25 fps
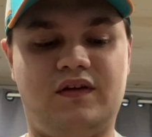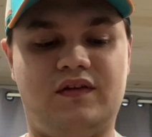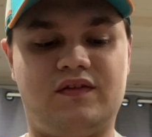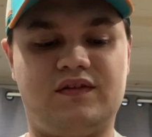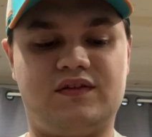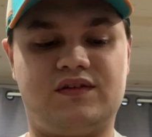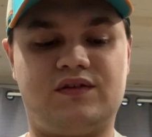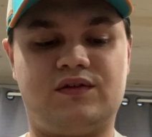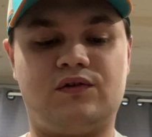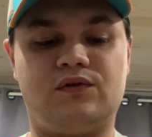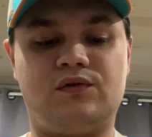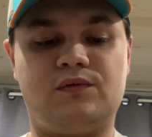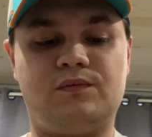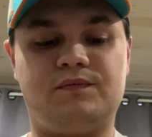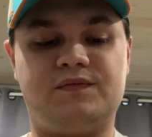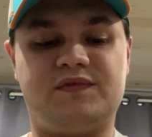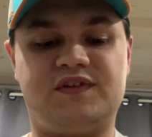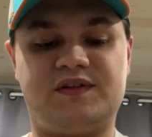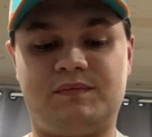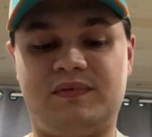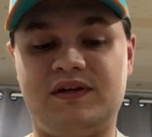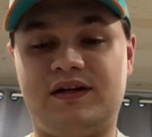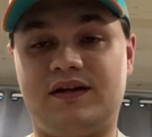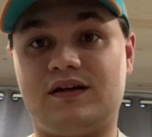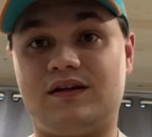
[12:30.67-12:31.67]
So
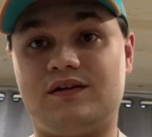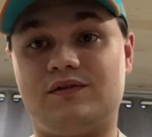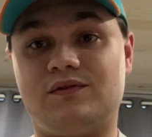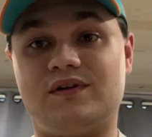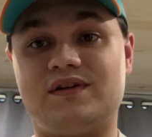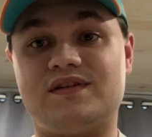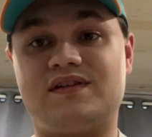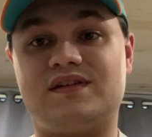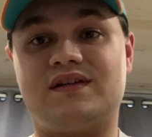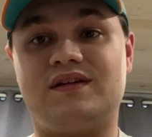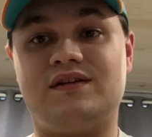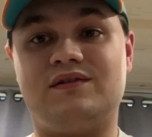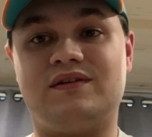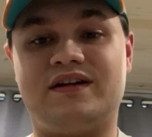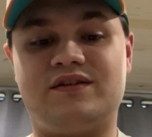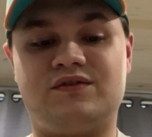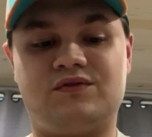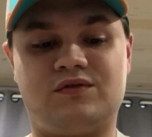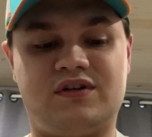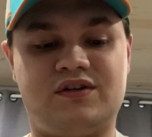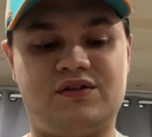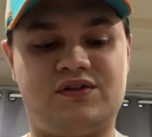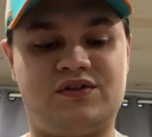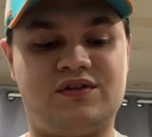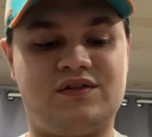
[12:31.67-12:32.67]
speaking of risky edge
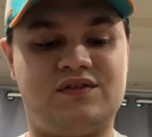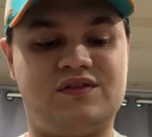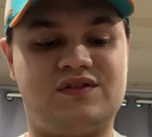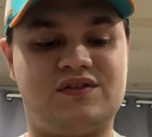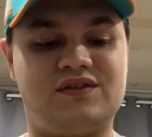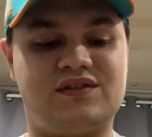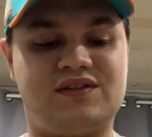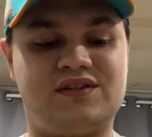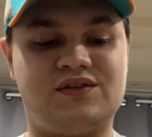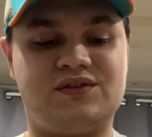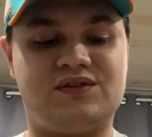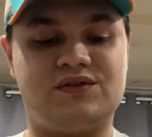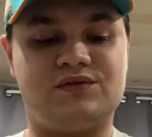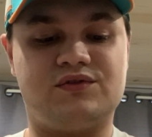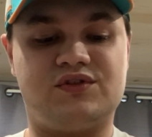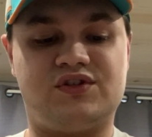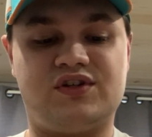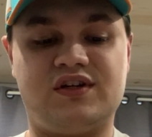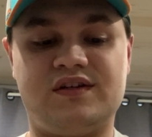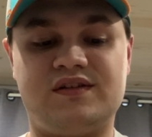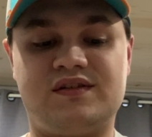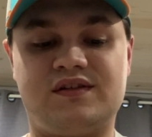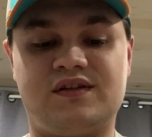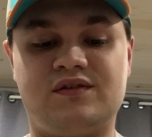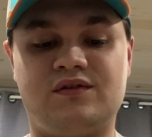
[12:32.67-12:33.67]
rushers, there's also
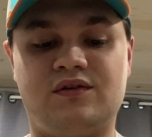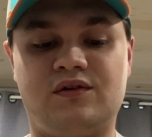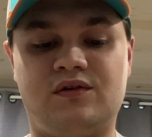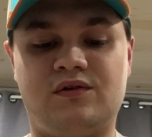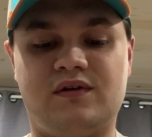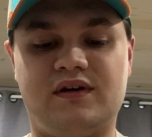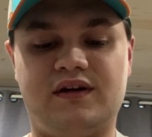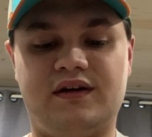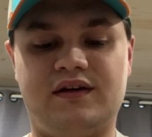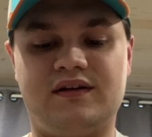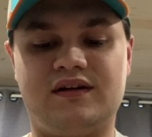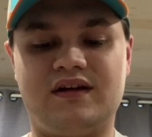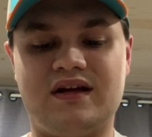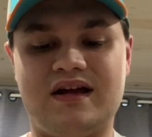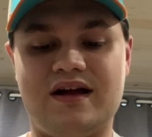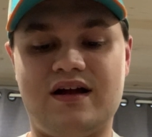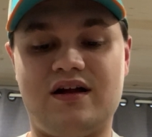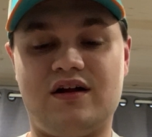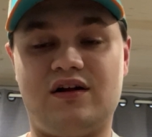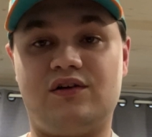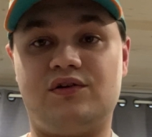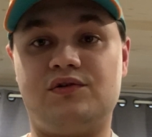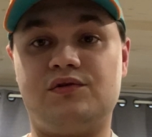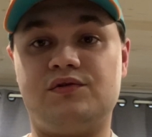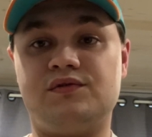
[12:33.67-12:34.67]
Jason Owe,
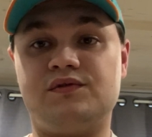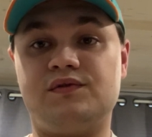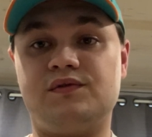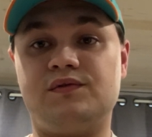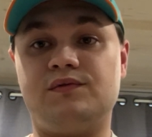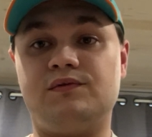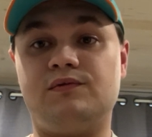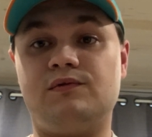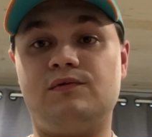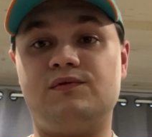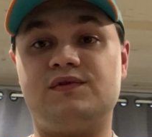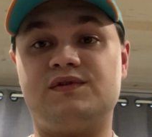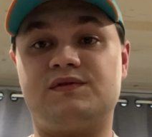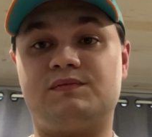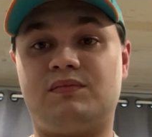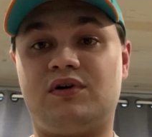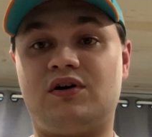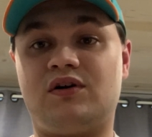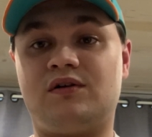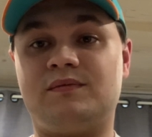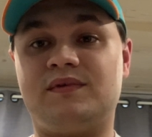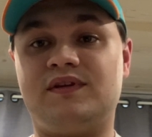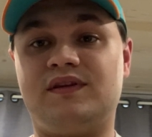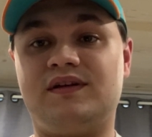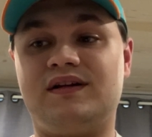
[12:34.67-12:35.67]
who's
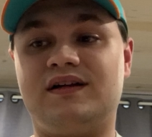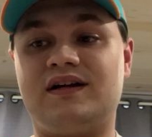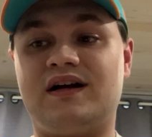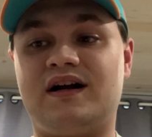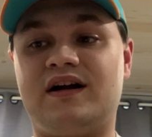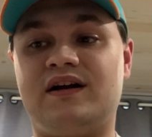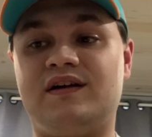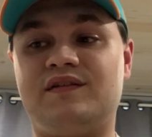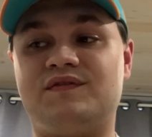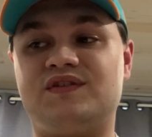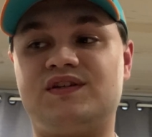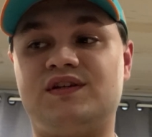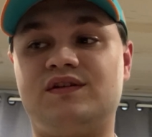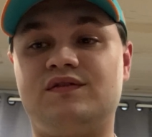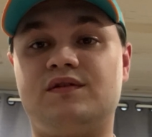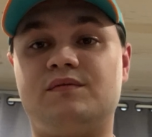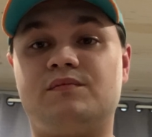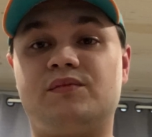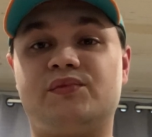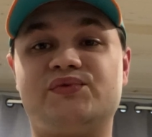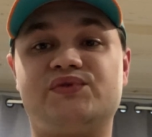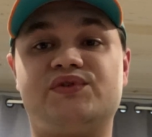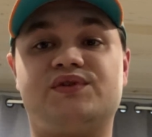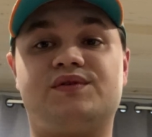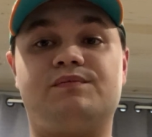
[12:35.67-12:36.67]
probably the guy I've seen the
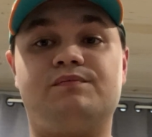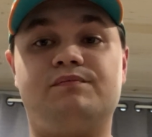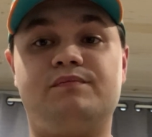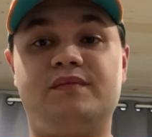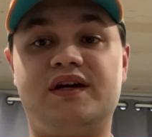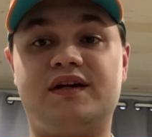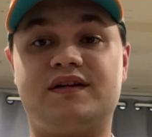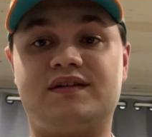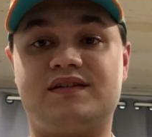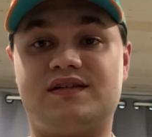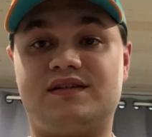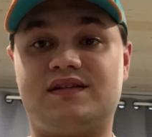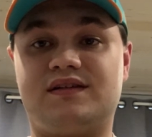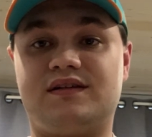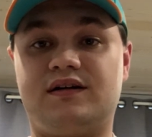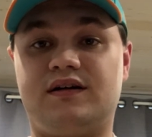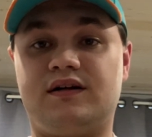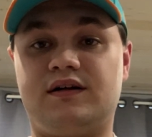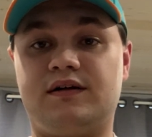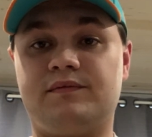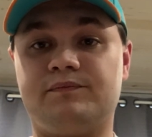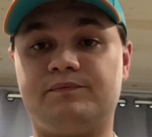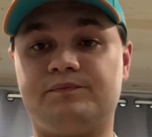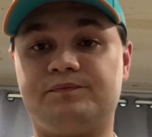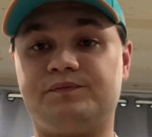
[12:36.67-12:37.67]
most mixed
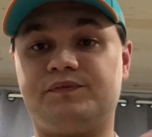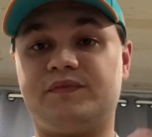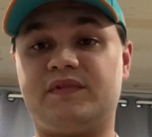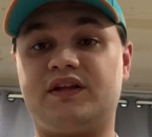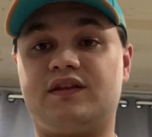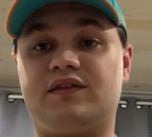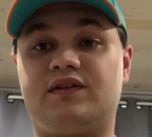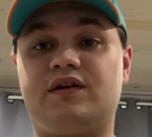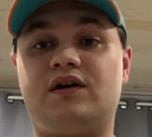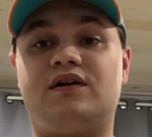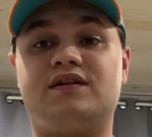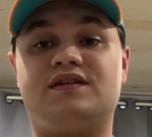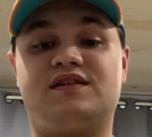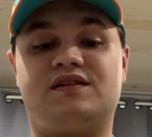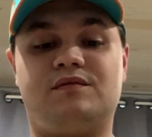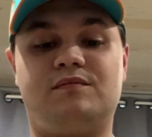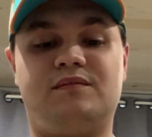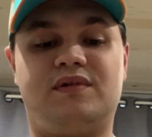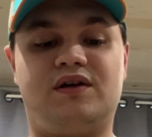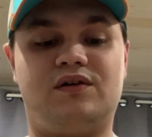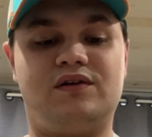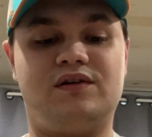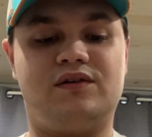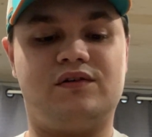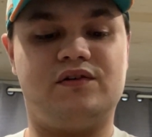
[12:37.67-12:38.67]
thoughts
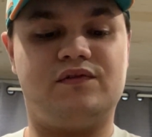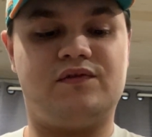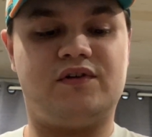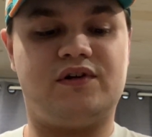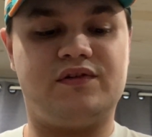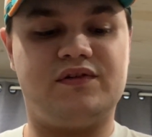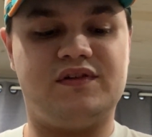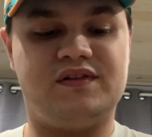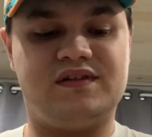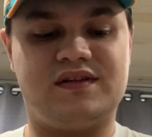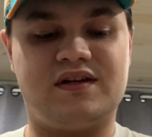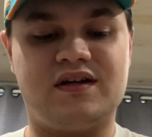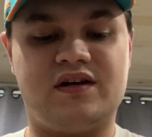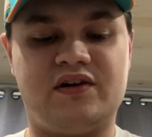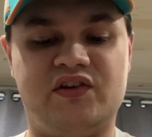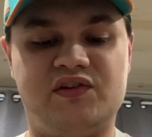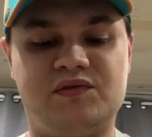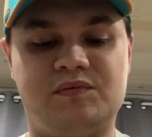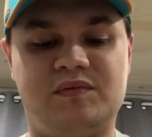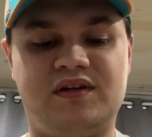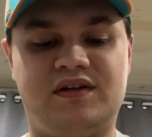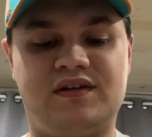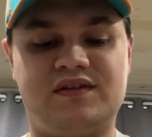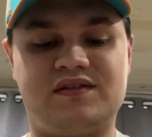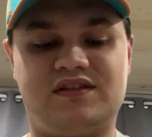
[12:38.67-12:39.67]
about out of all these guys,
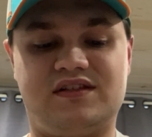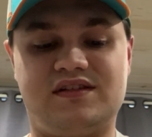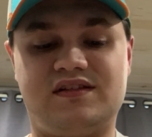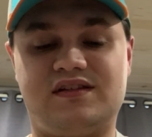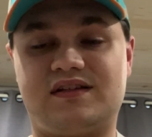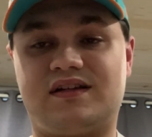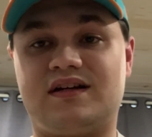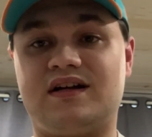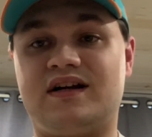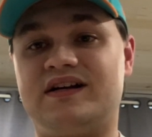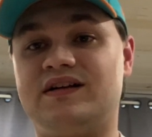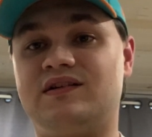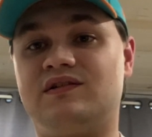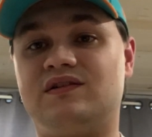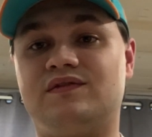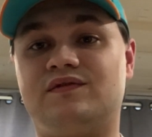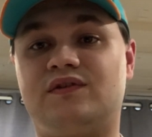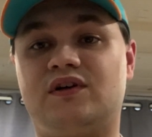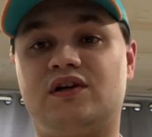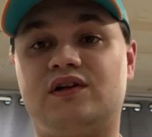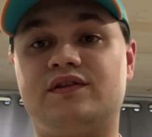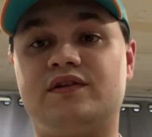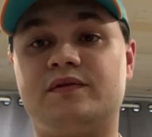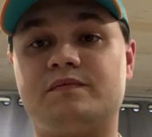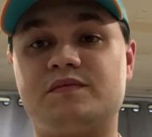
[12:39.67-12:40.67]
because this guy out of
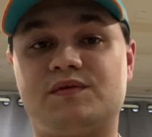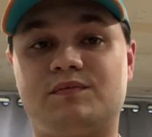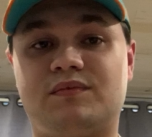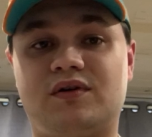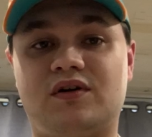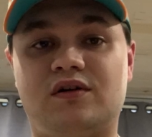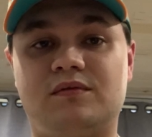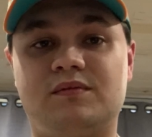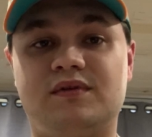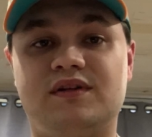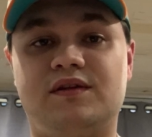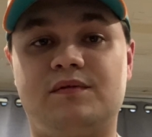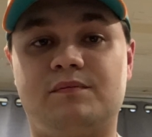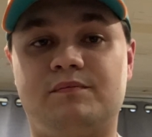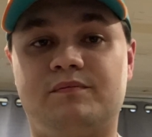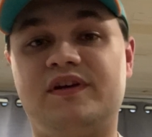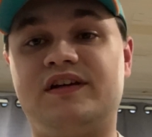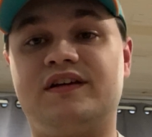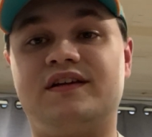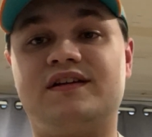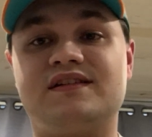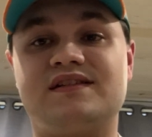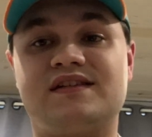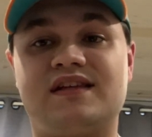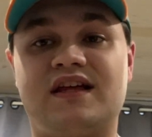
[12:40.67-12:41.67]
all of them is probably the
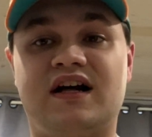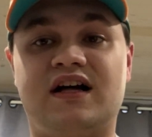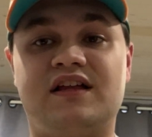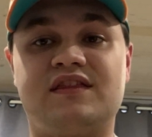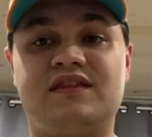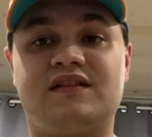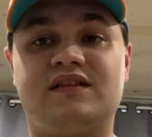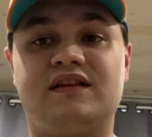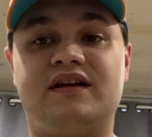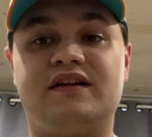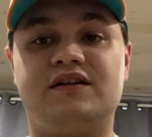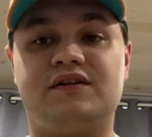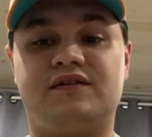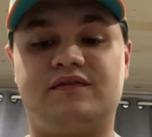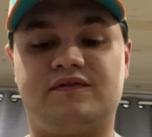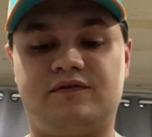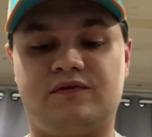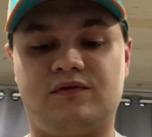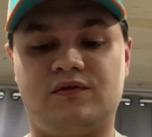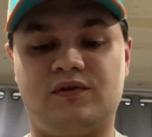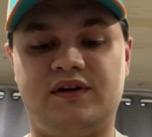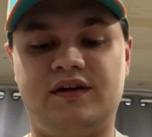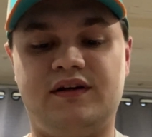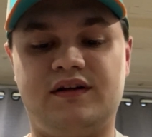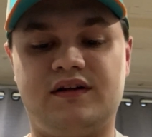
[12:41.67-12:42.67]
biggest athletic
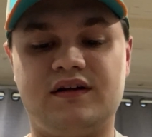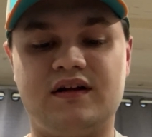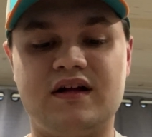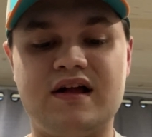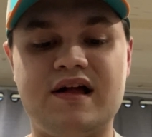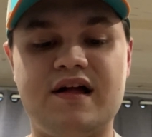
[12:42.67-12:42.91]
freak.